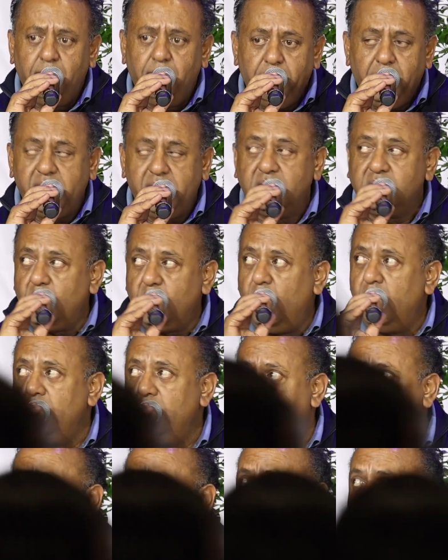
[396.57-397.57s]
but it's
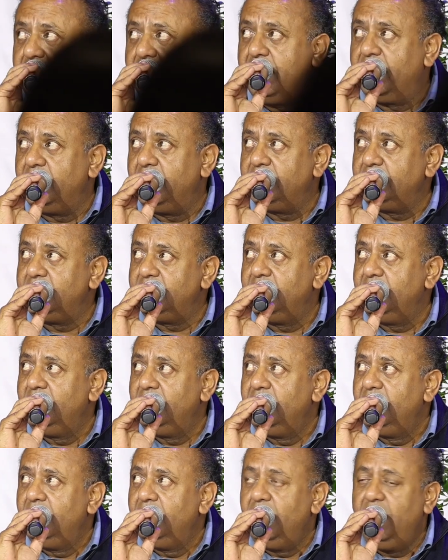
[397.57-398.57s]
owned by Africans.
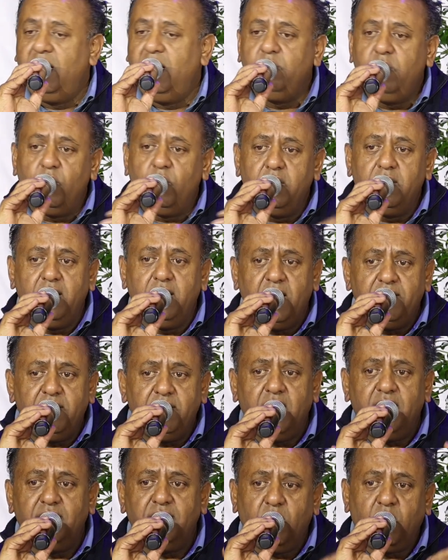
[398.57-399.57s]
And we will
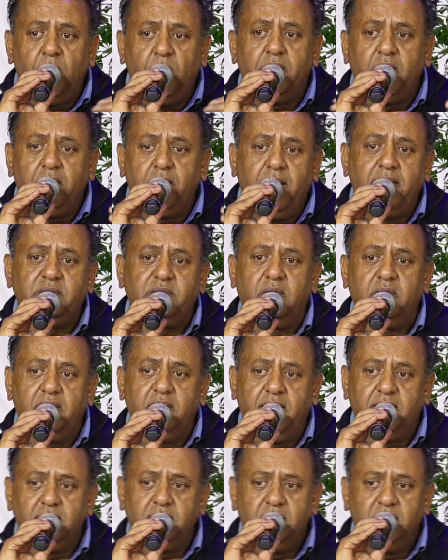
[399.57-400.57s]
never ever compromise on
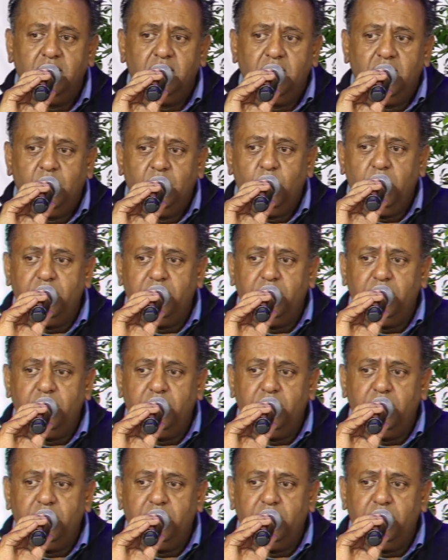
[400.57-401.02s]
that. The